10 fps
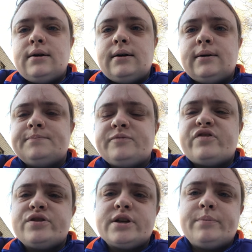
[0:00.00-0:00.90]
um,
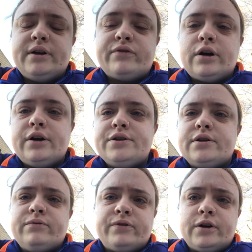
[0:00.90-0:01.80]
for some gift cards
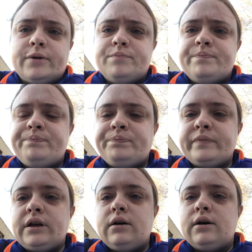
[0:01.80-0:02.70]
and for
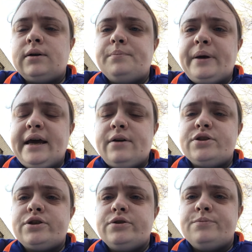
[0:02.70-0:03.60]
um,
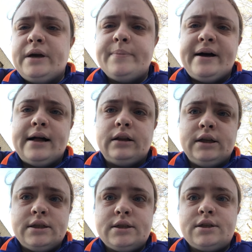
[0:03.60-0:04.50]
payouts to PayPal,
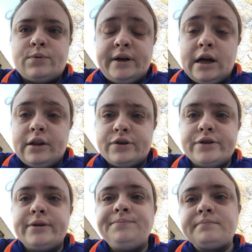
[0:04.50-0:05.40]
it's twenty
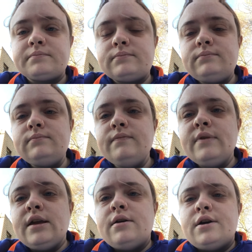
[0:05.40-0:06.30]
dollars.
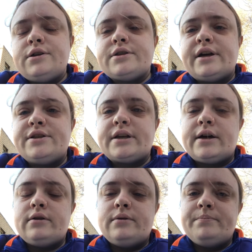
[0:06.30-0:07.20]
So that's
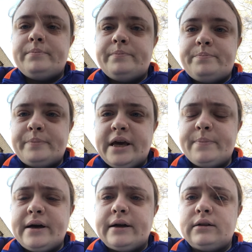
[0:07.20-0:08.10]

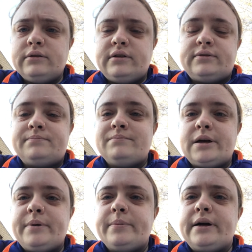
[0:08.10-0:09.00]
PayPal, no,
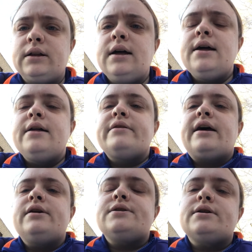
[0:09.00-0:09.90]
not PayPal,
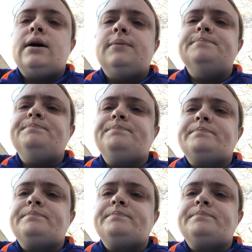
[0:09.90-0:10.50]
that is um,